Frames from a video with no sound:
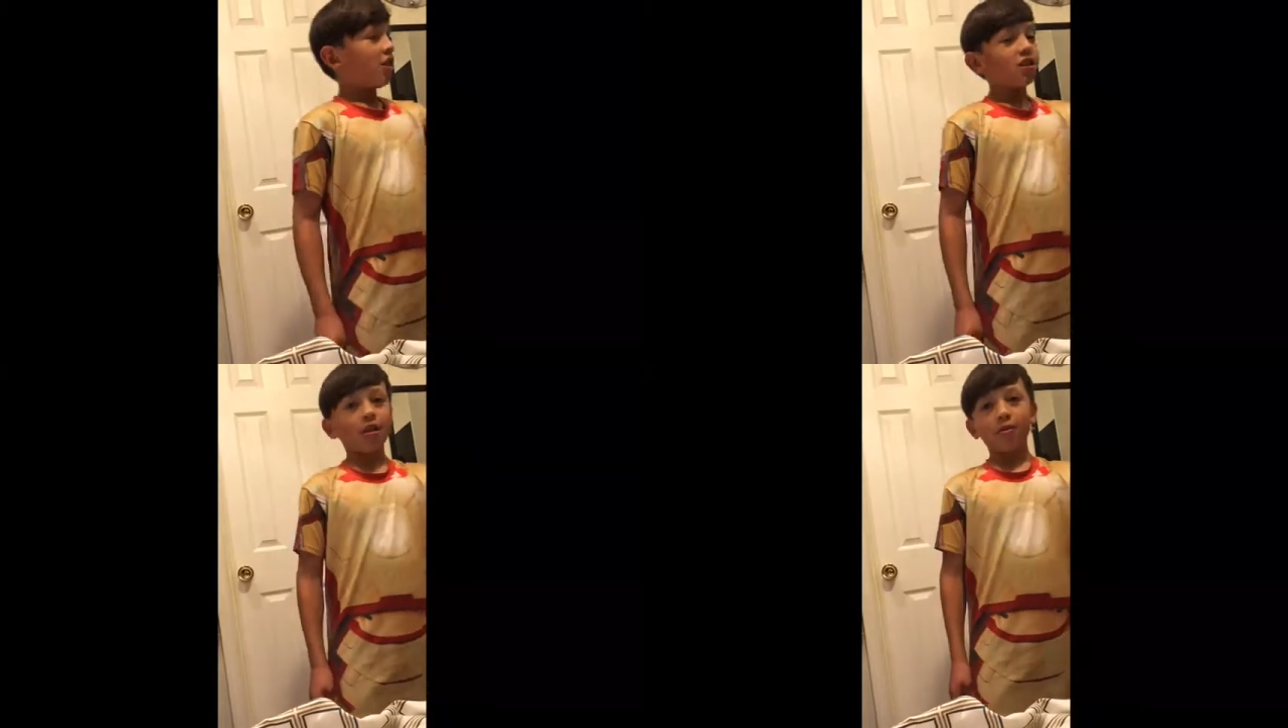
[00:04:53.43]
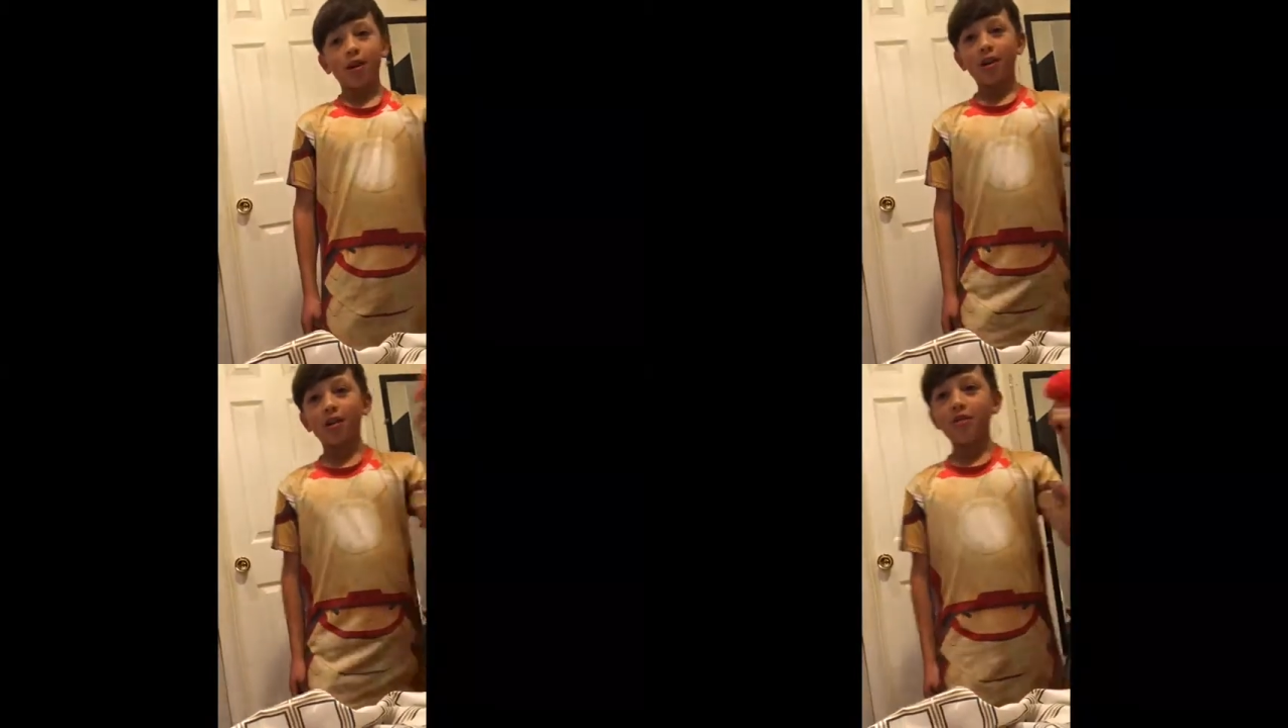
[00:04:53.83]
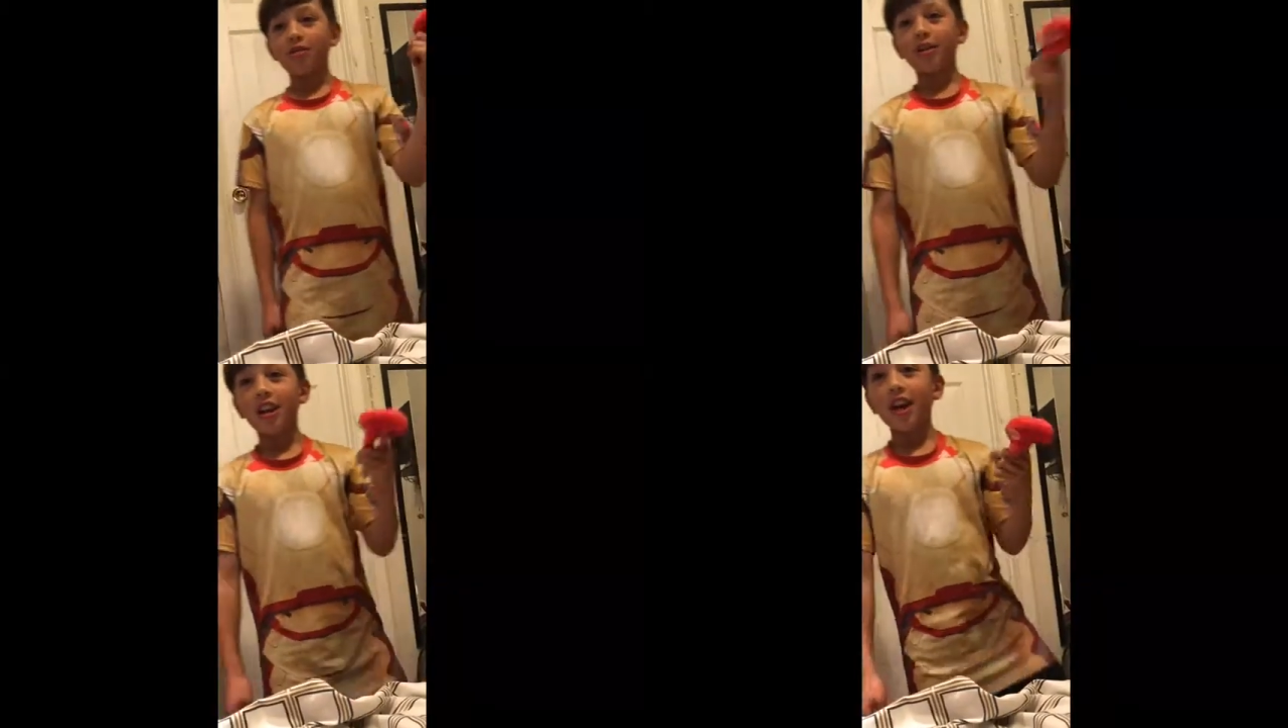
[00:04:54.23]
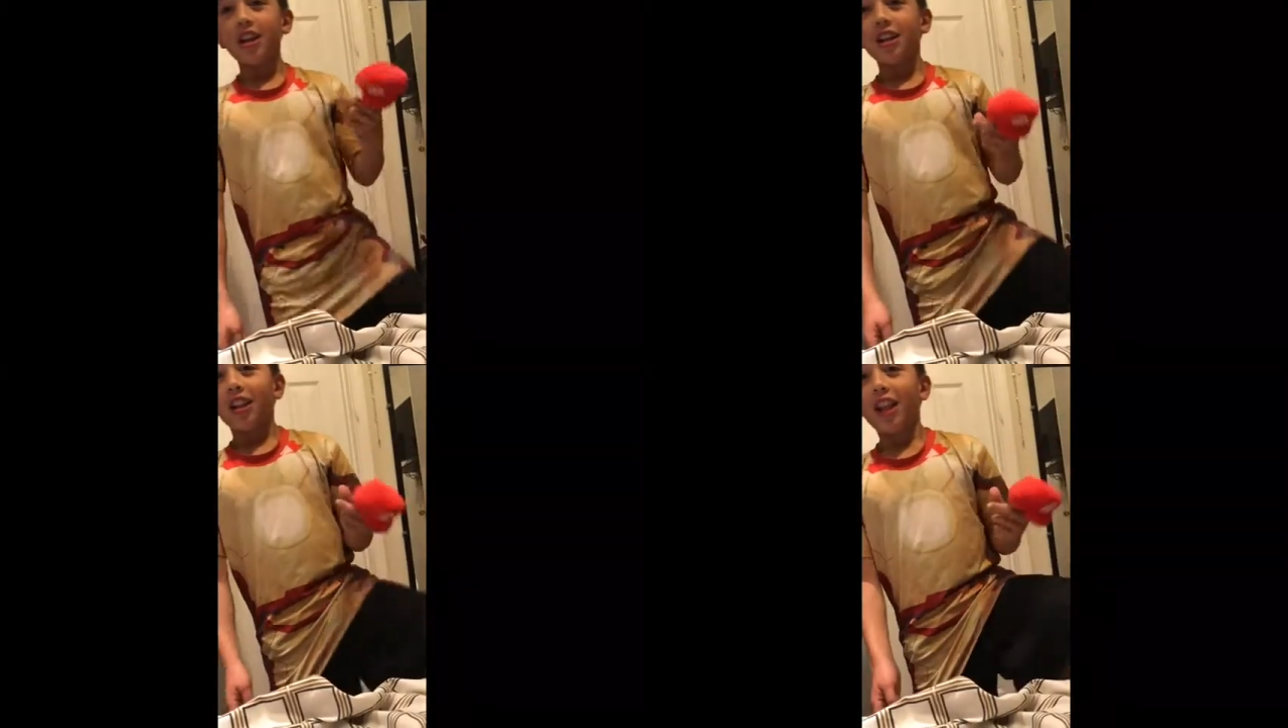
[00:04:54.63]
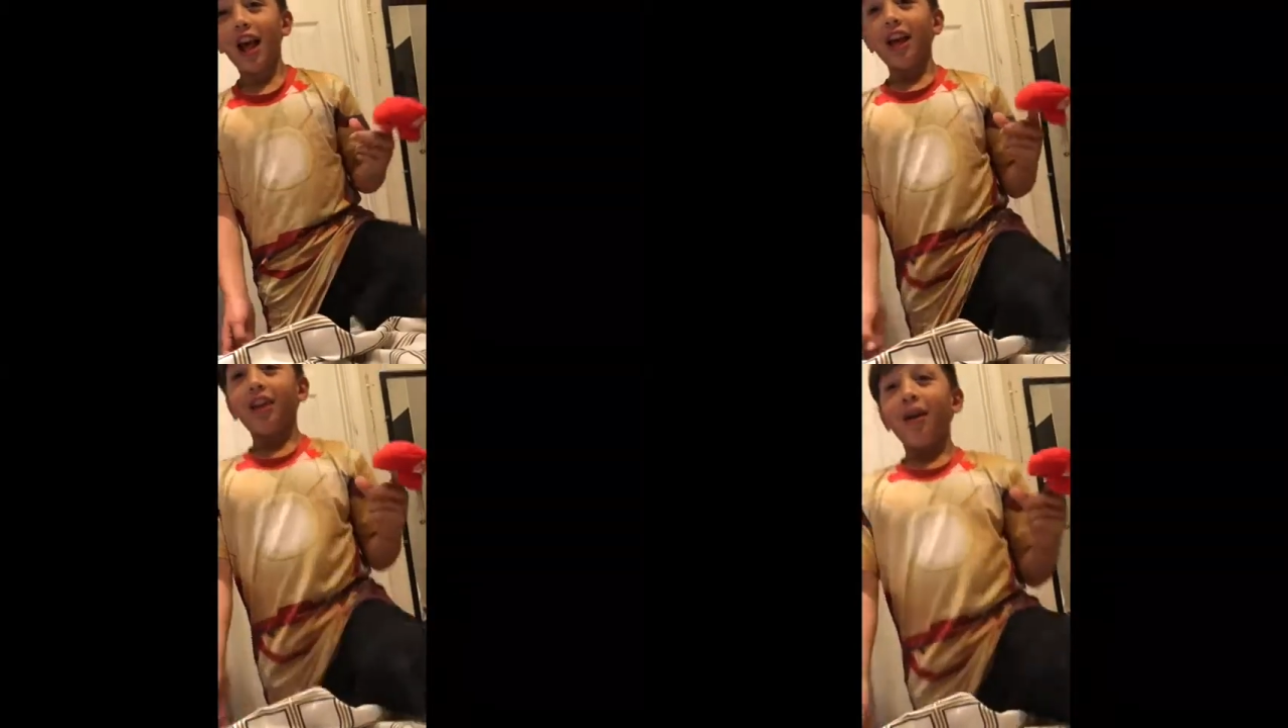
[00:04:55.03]
So I'm not used to it yet
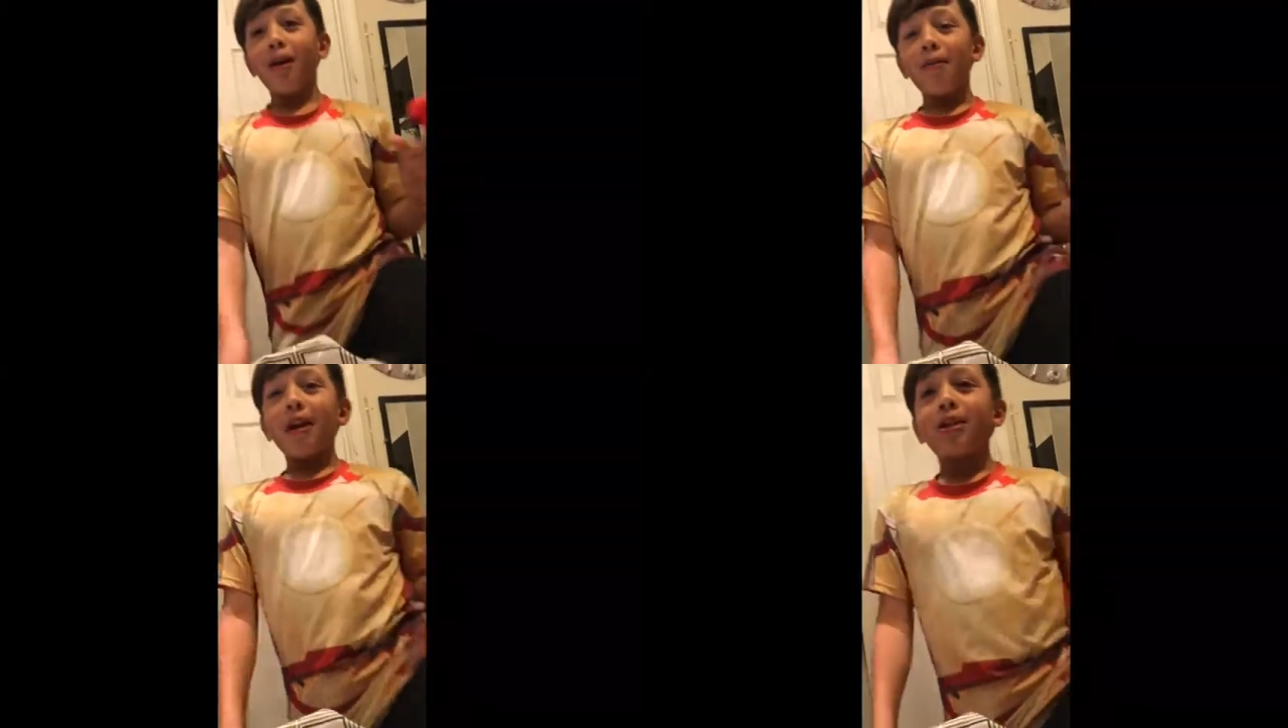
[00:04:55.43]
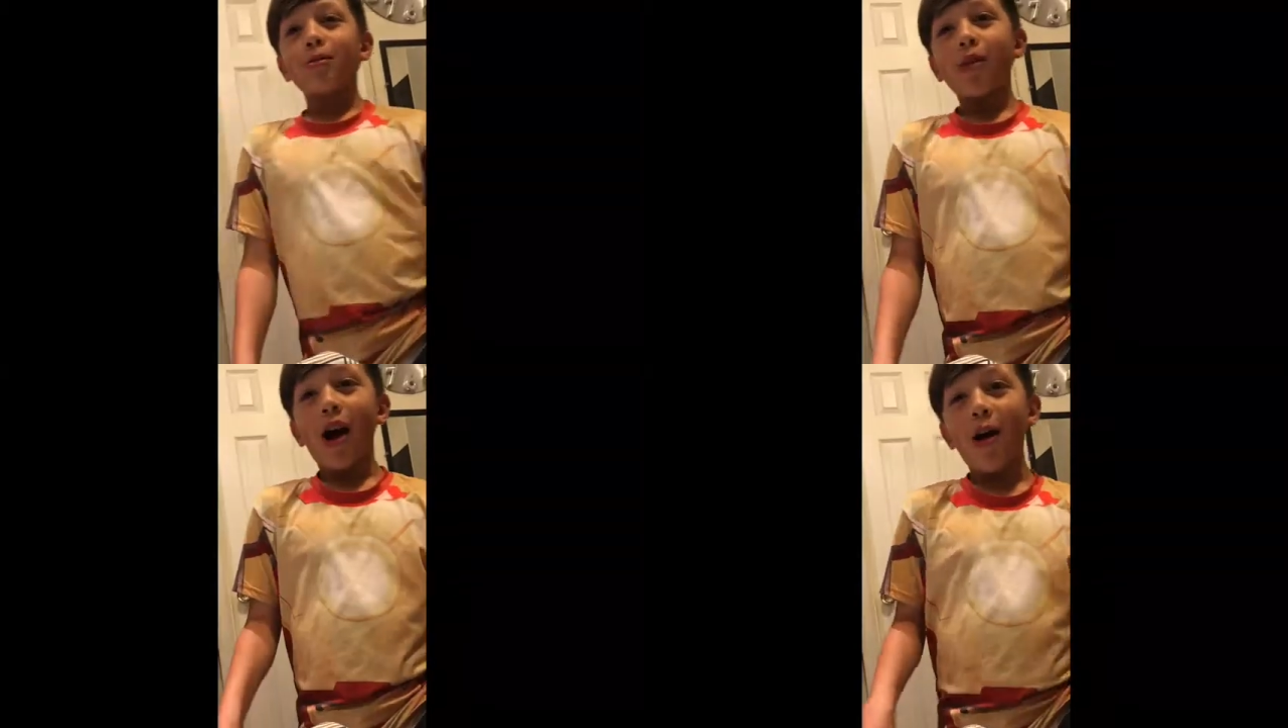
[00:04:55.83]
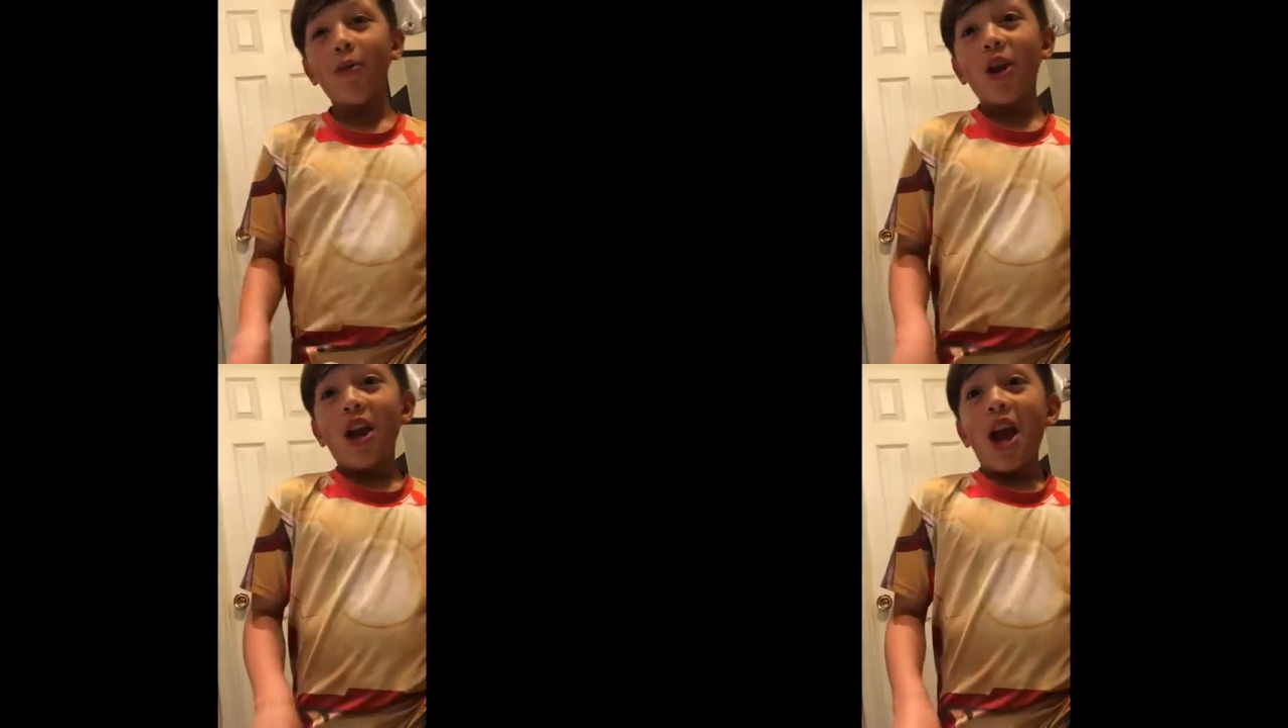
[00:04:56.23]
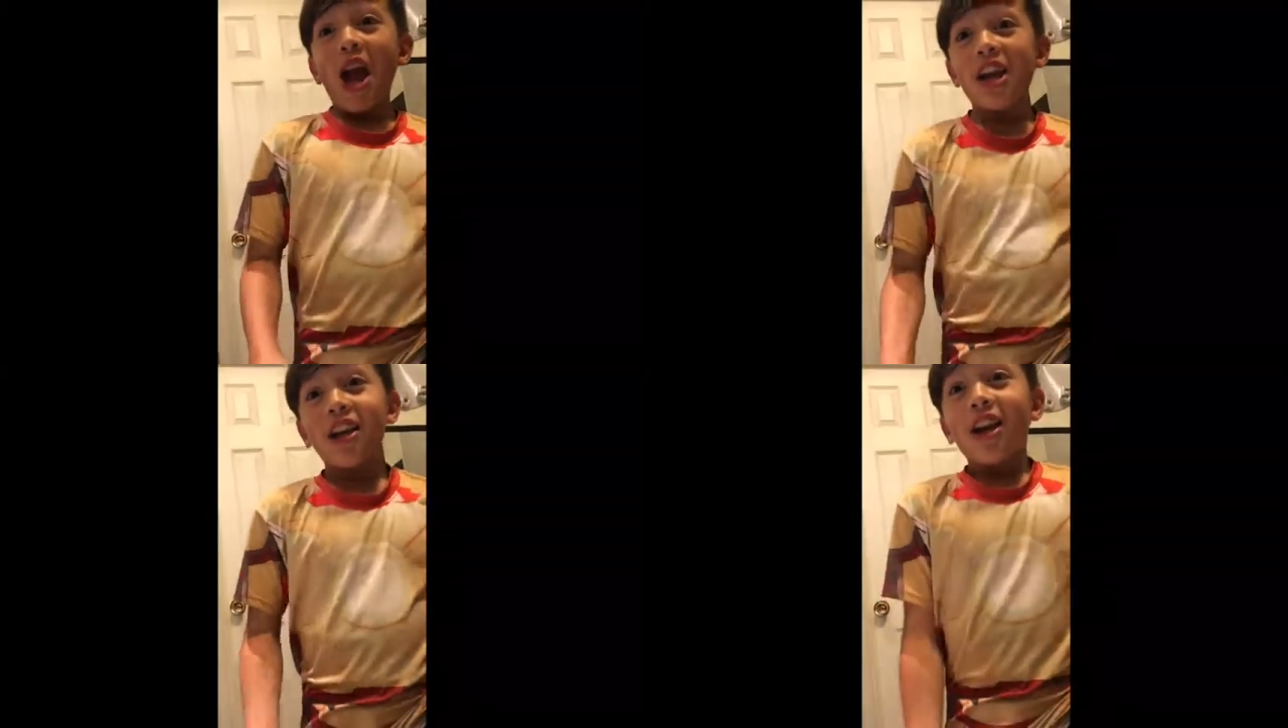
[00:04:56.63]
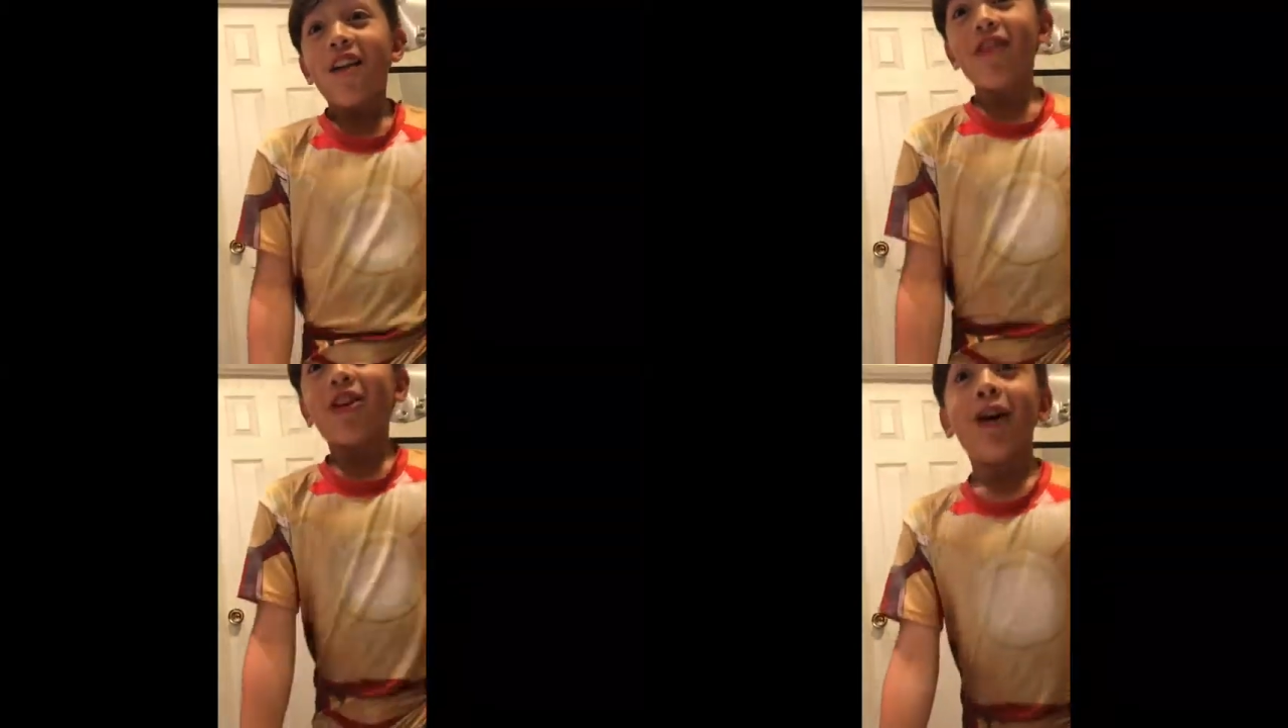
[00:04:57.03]
like, comment, and subscribe. And if
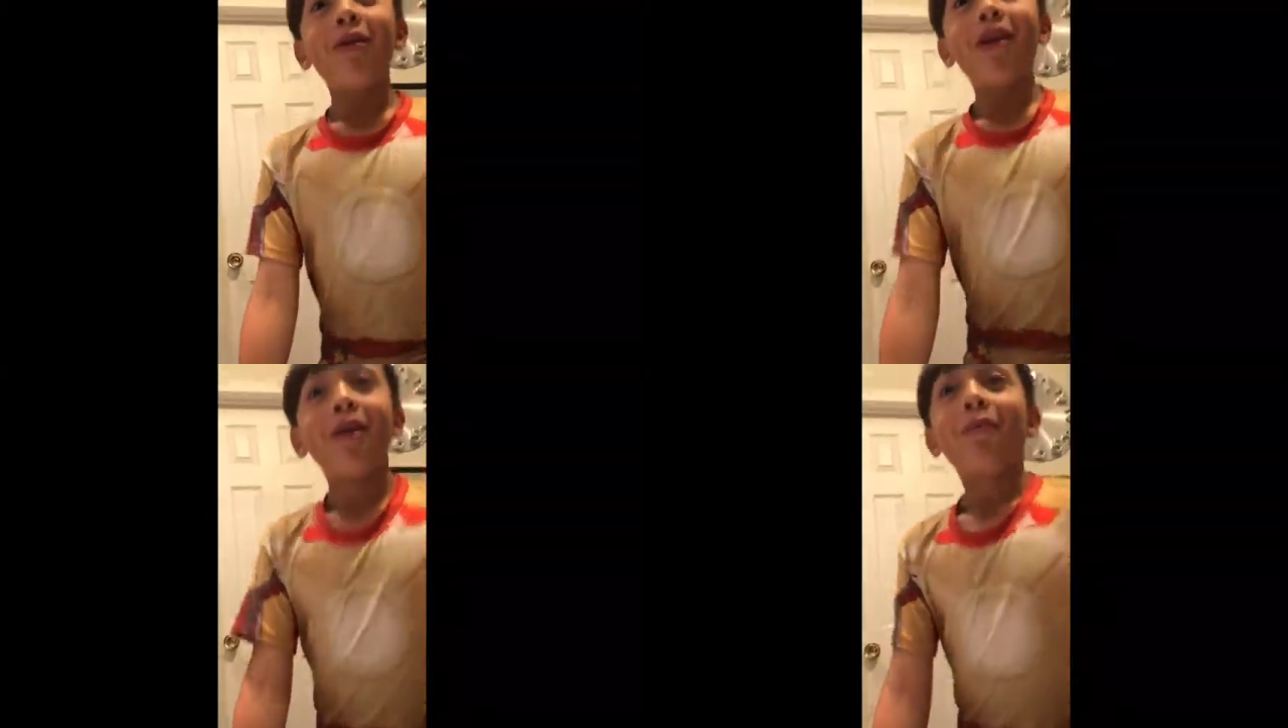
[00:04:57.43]
you comment